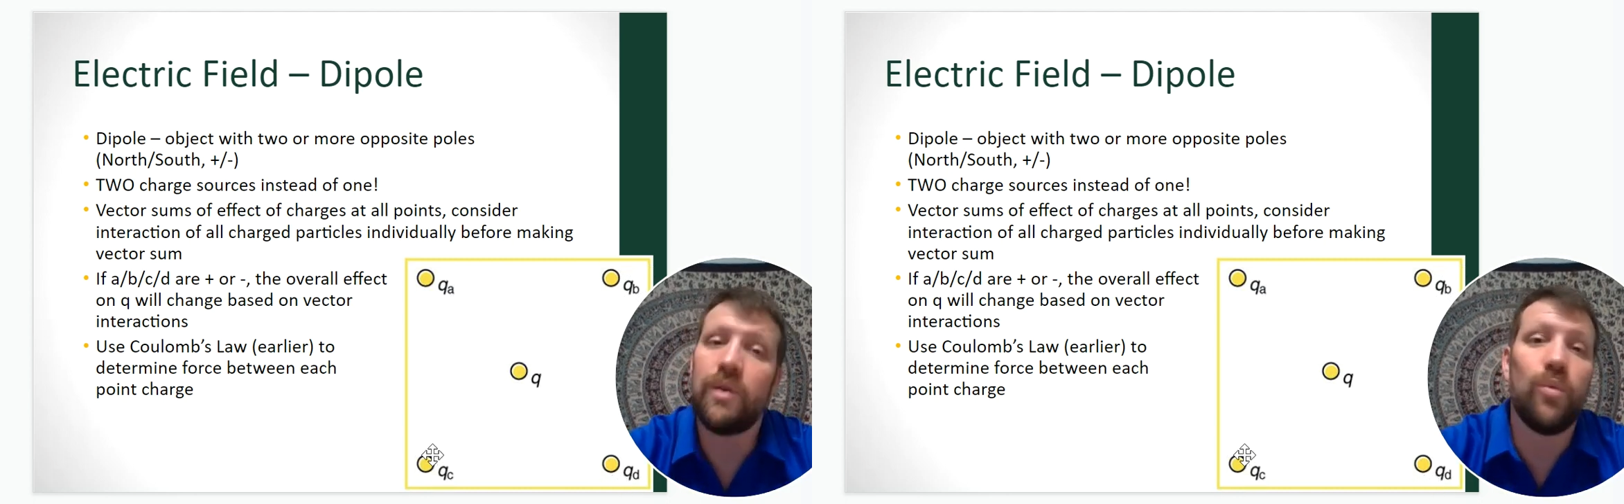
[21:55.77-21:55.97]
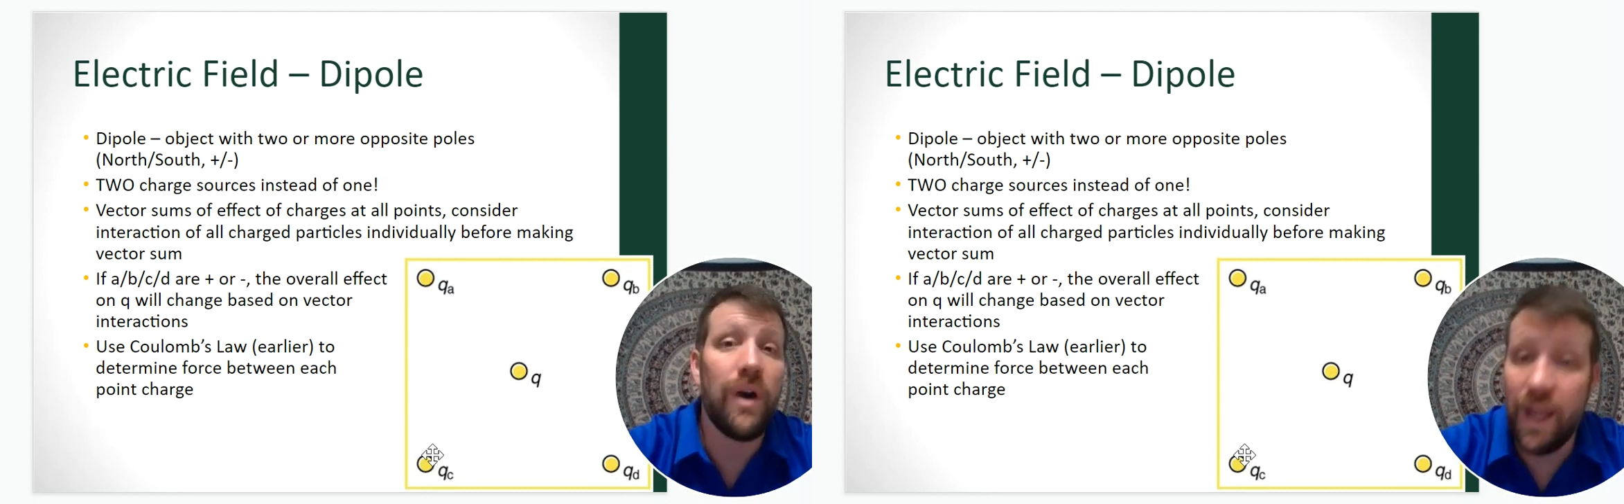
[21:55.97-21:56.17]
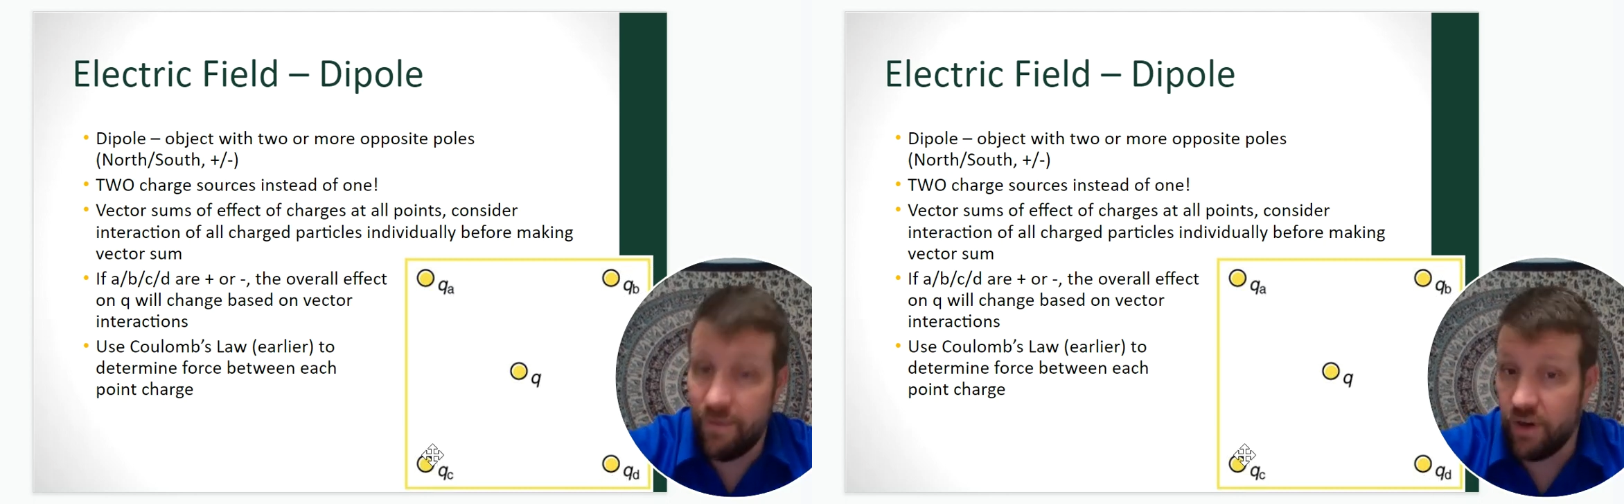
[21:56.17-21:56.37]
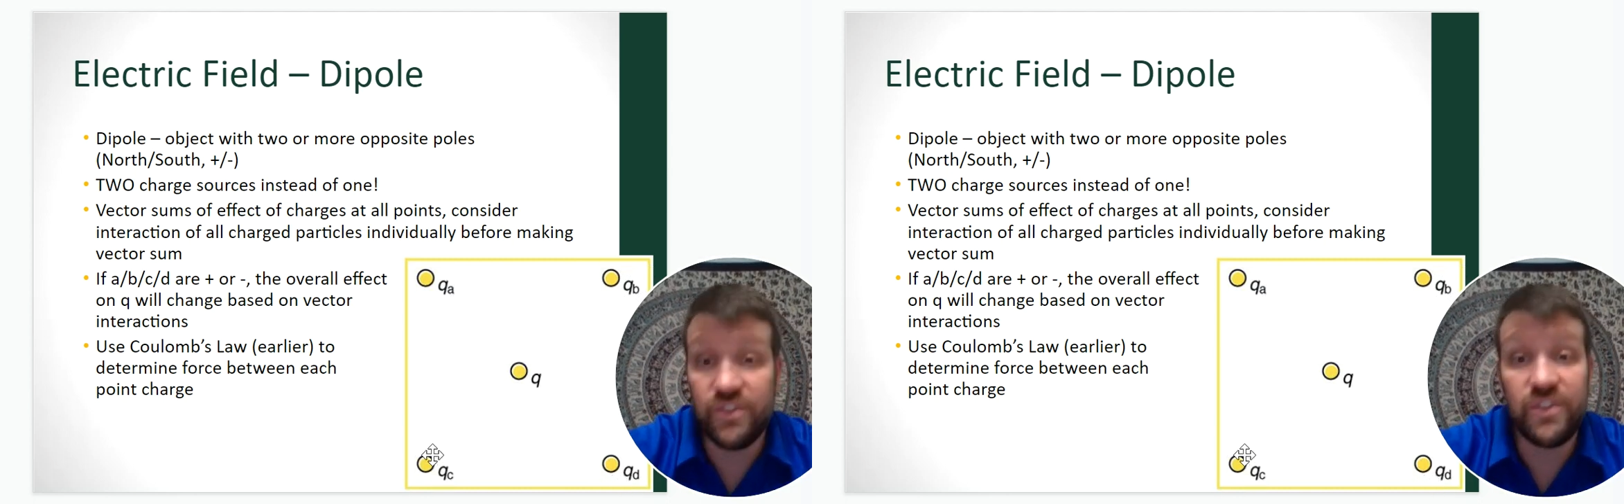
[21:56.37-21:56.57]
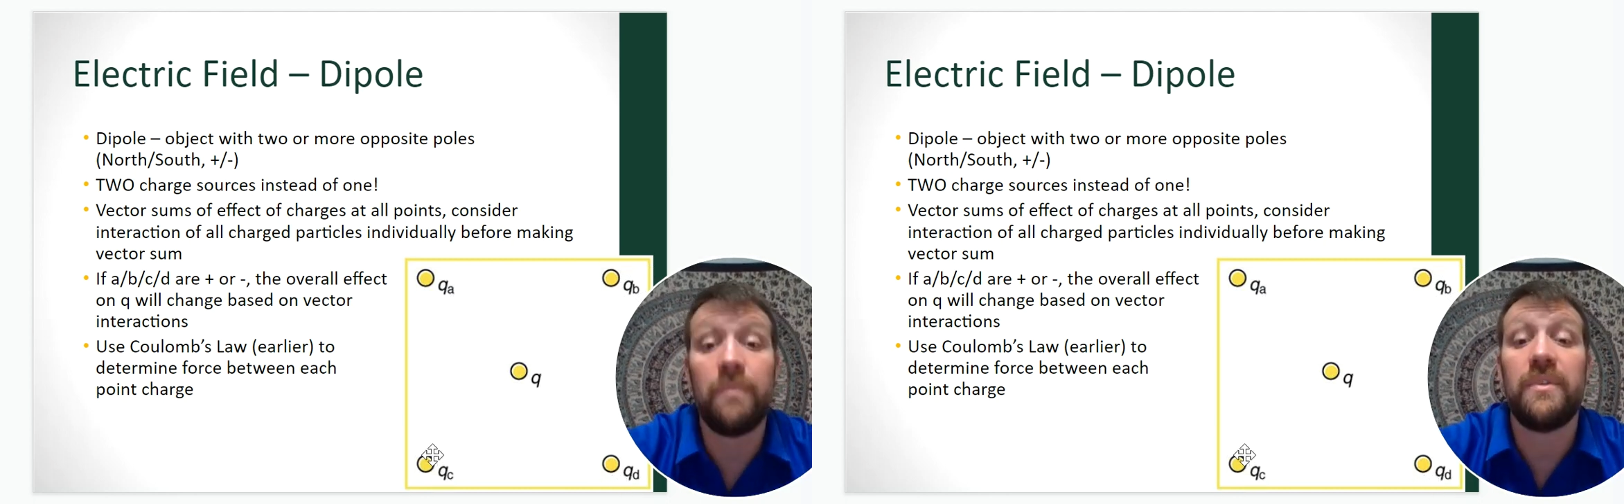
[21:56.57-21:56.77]
whatever,
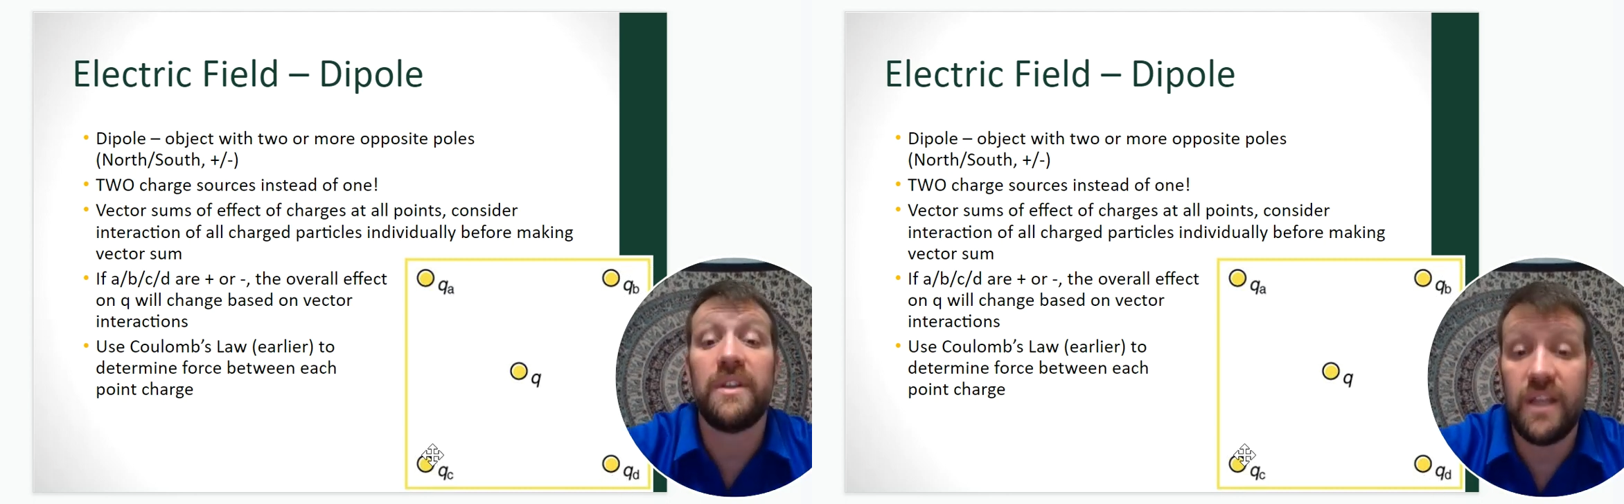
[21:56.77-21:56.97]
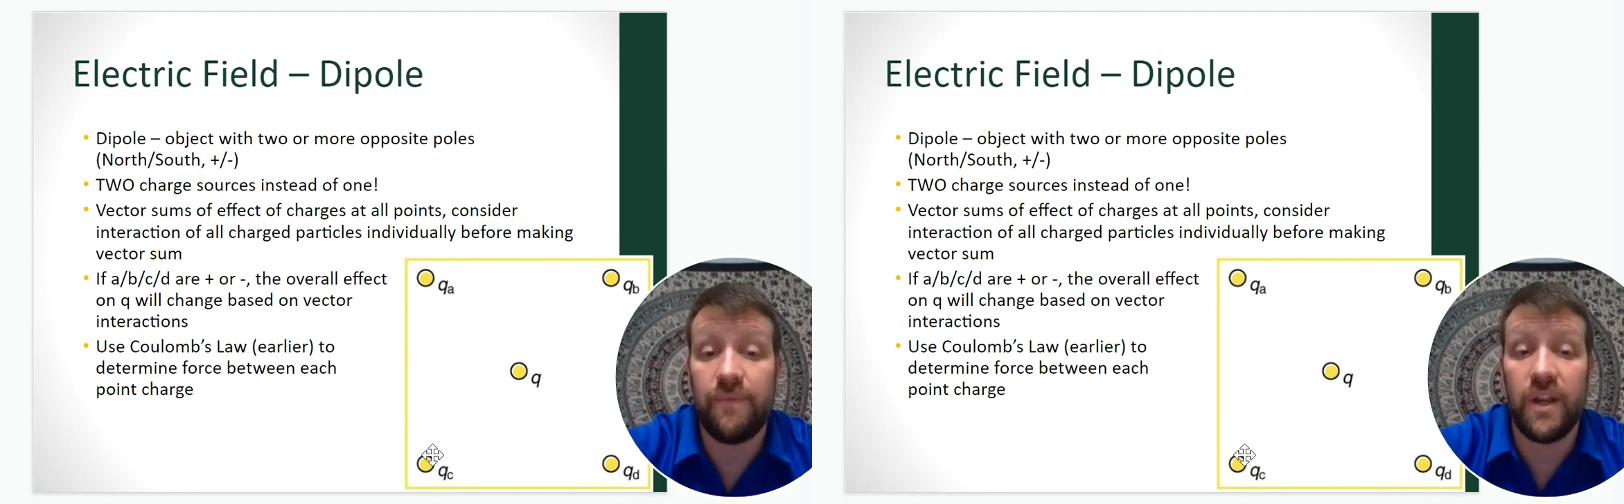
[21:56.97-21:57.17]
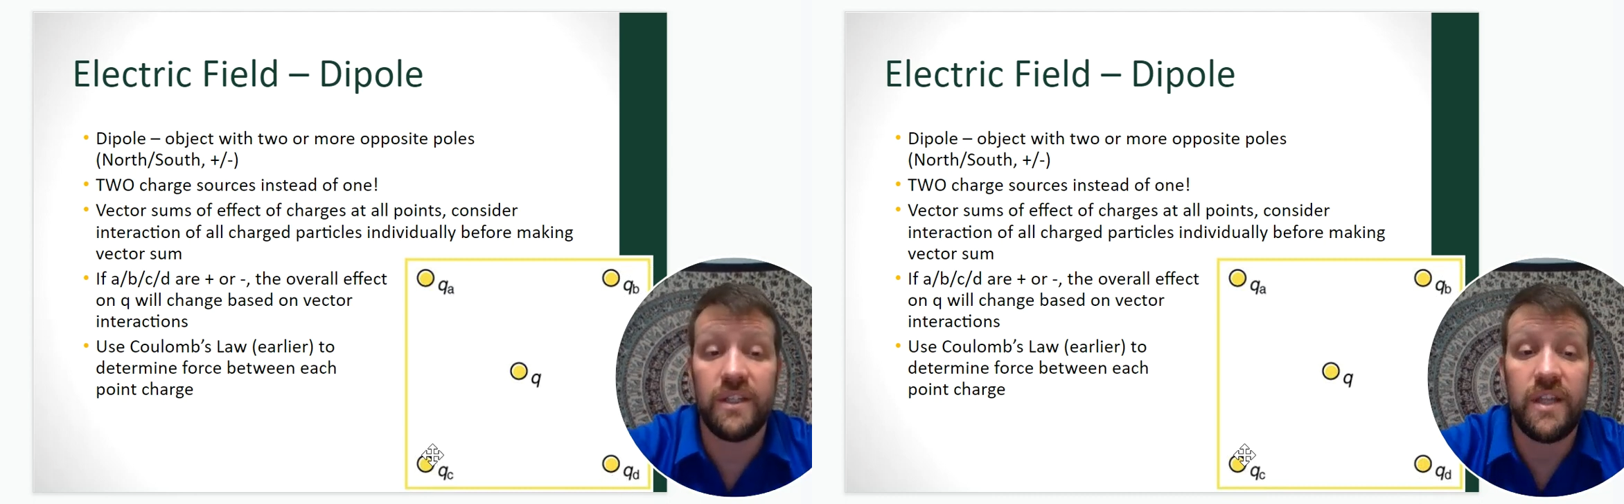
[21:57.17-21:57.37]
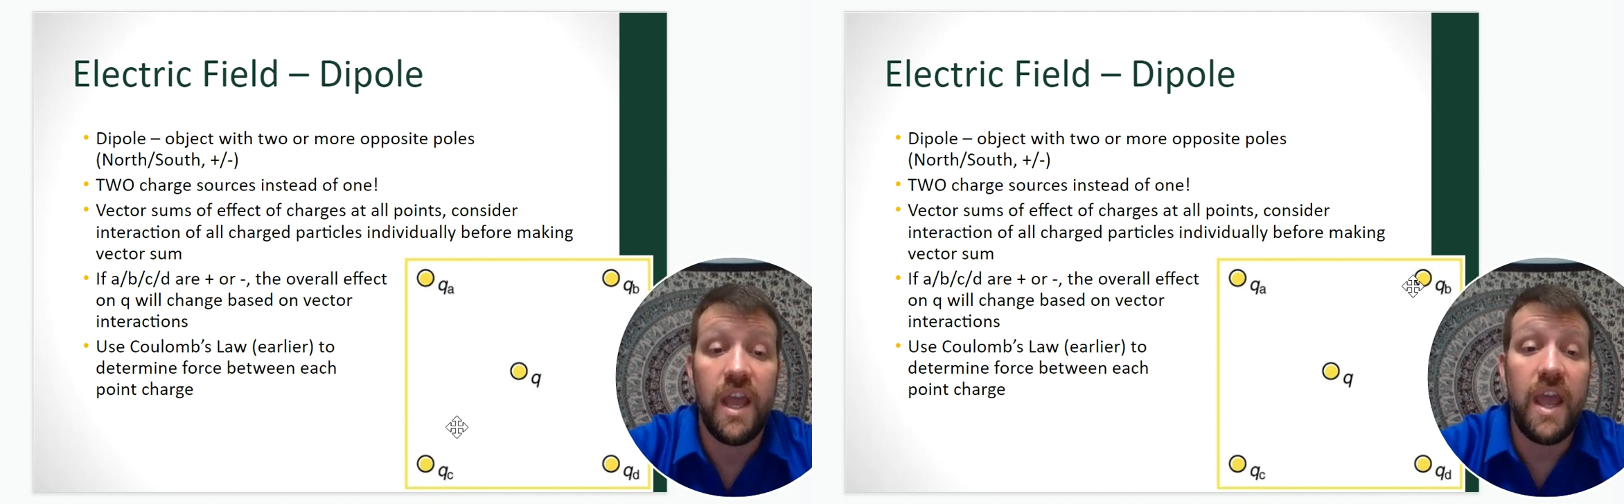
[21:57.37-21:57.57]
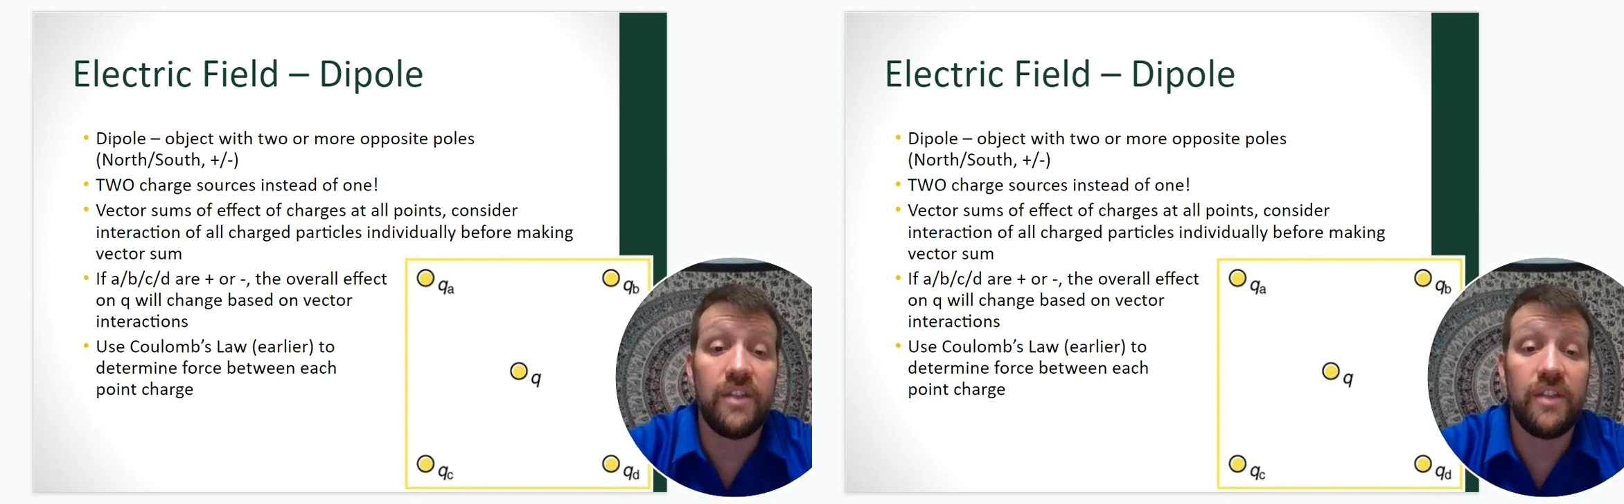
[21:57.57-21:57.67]
something different.